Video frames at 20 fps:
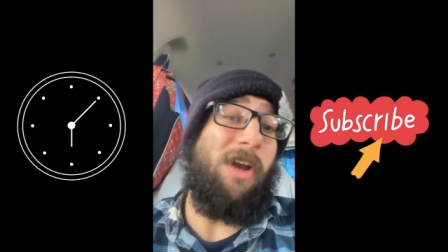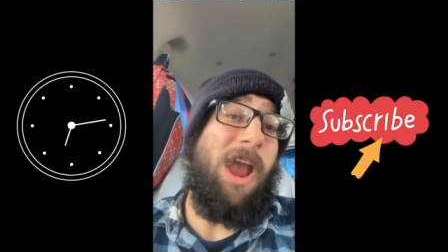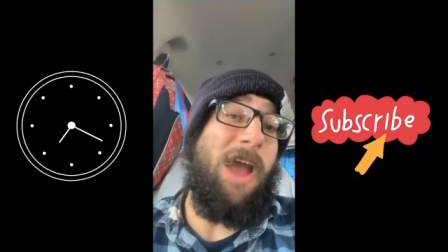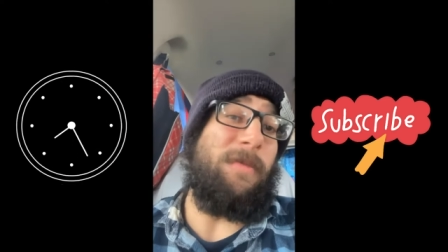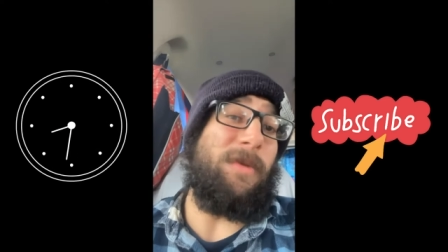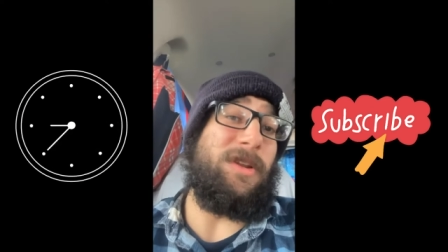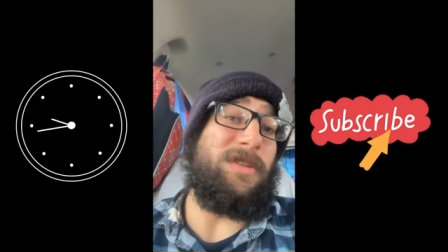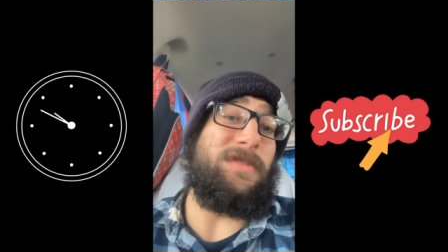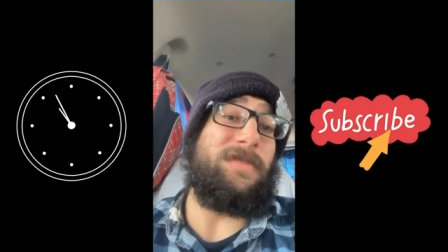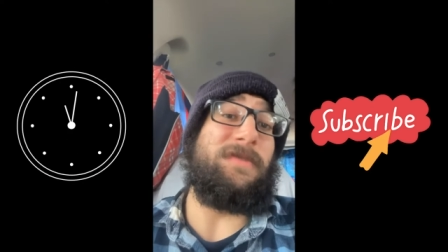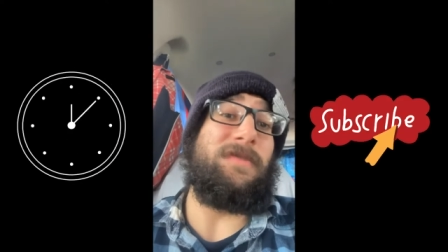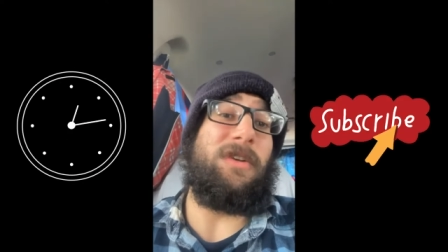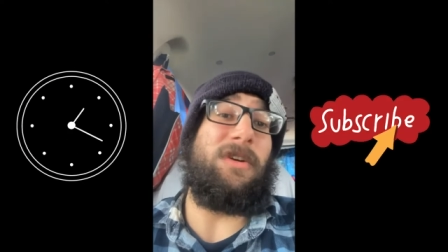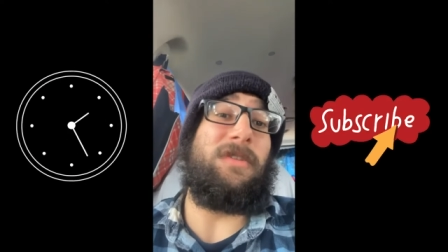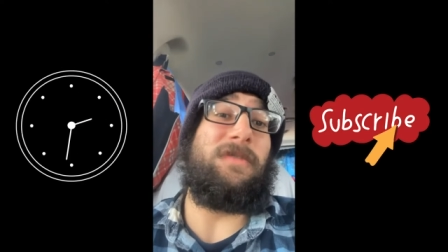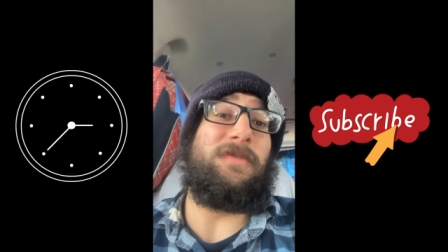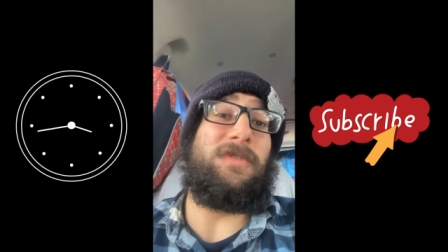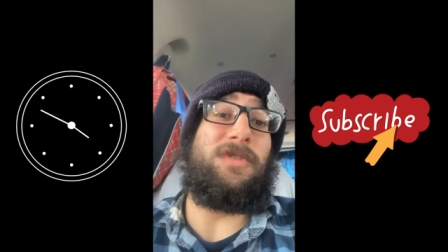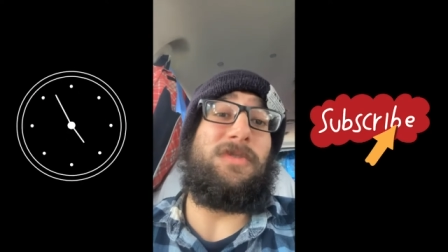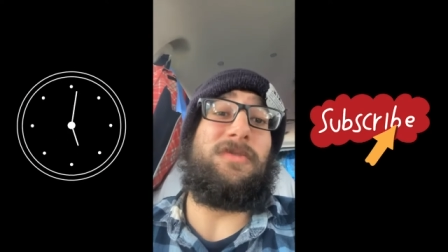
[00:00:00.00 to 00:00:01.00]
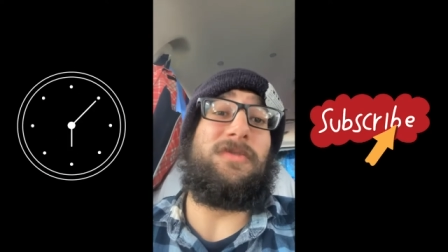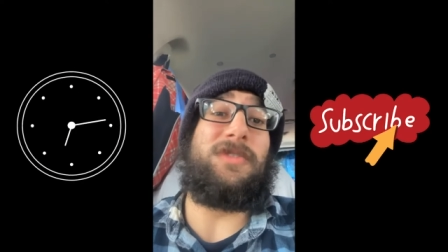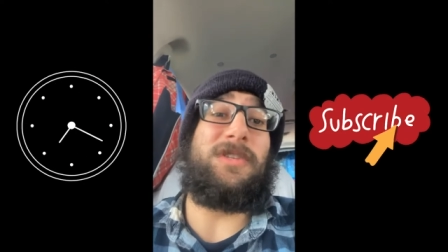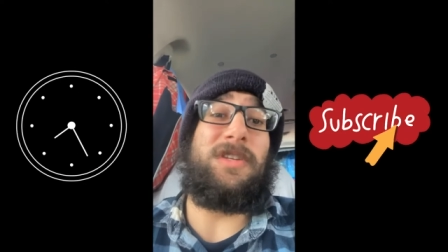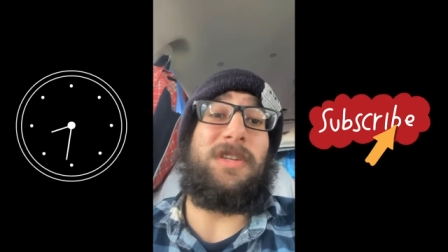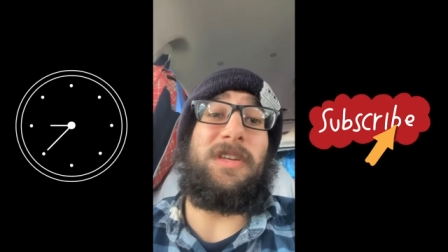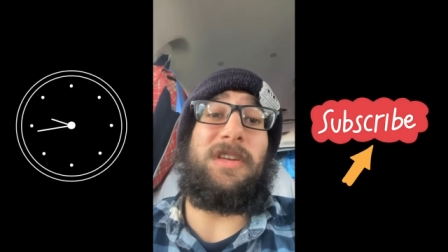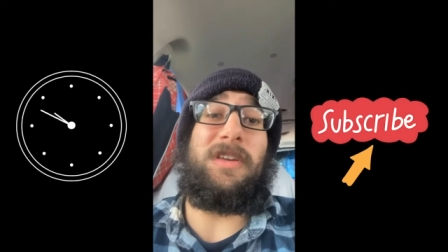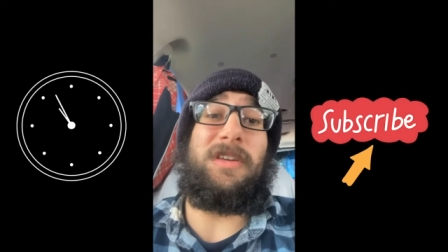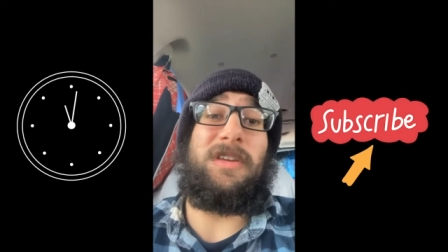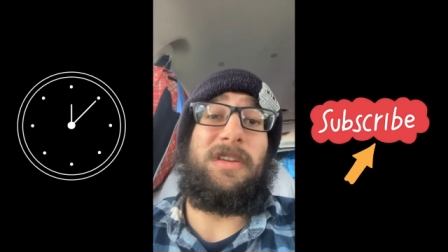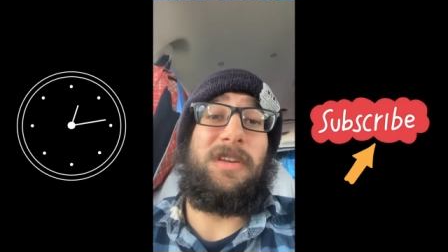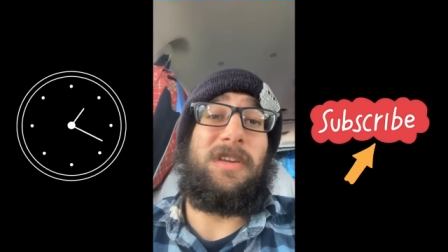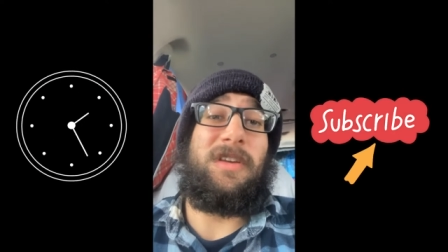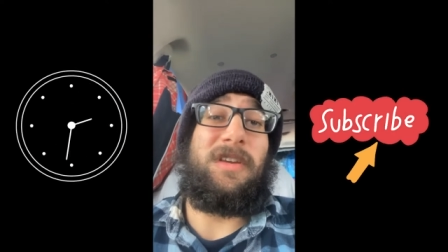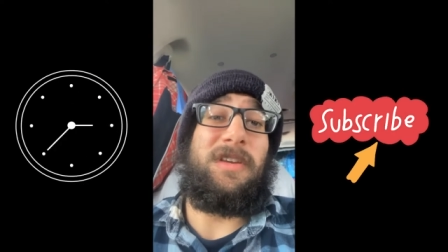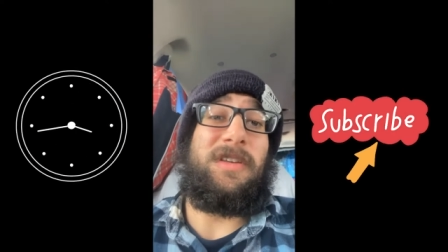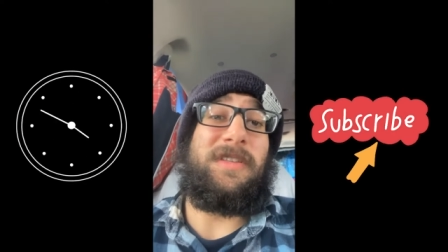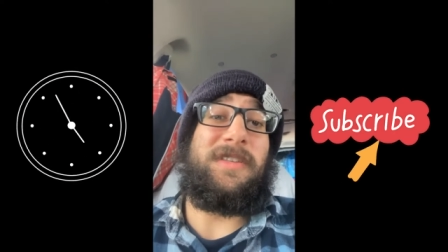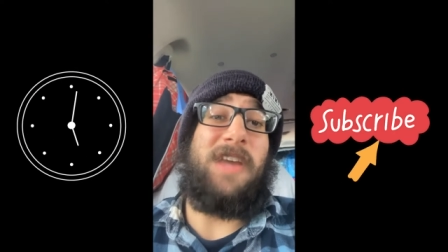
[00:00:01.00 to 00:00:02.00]
habits of using
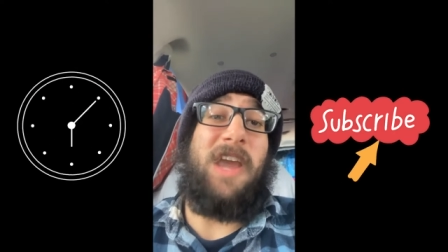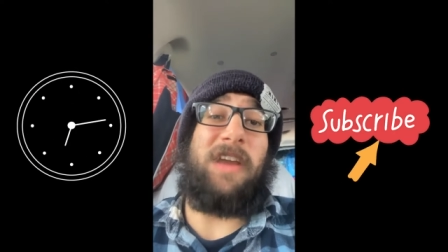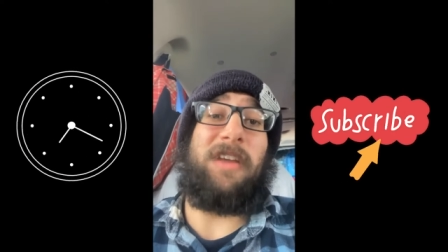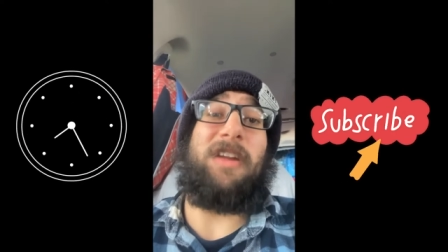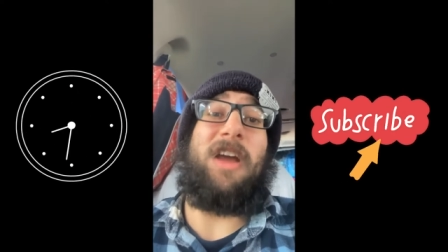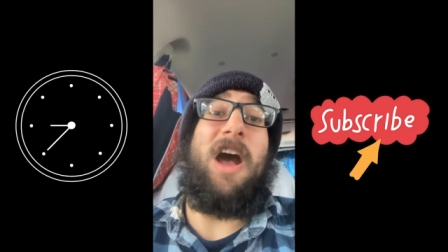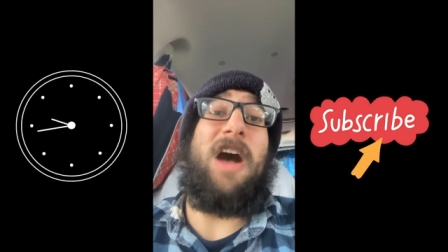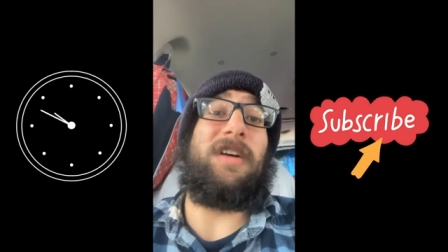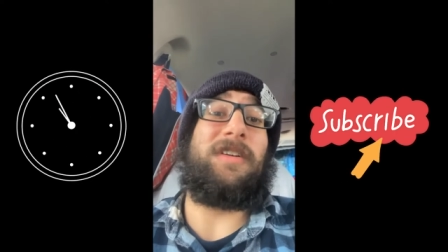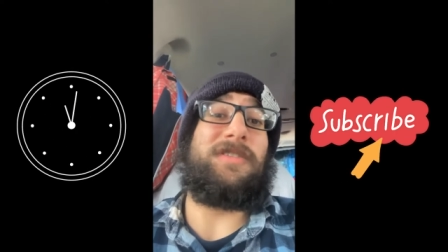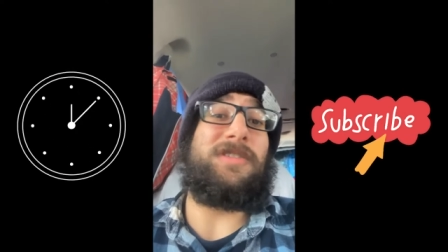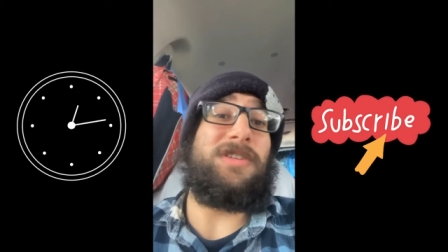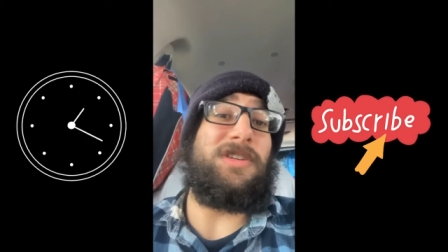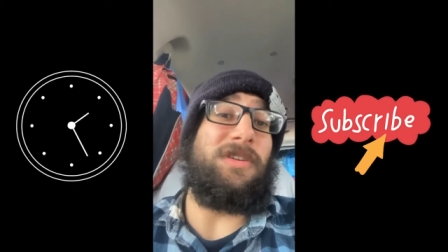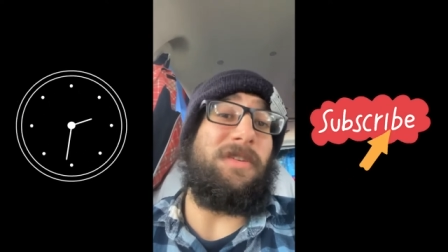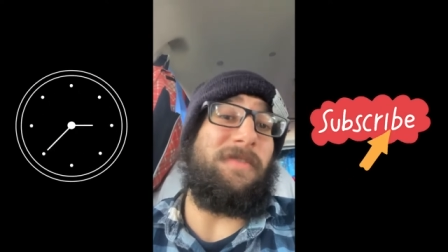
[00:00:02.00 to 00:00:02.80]
technology,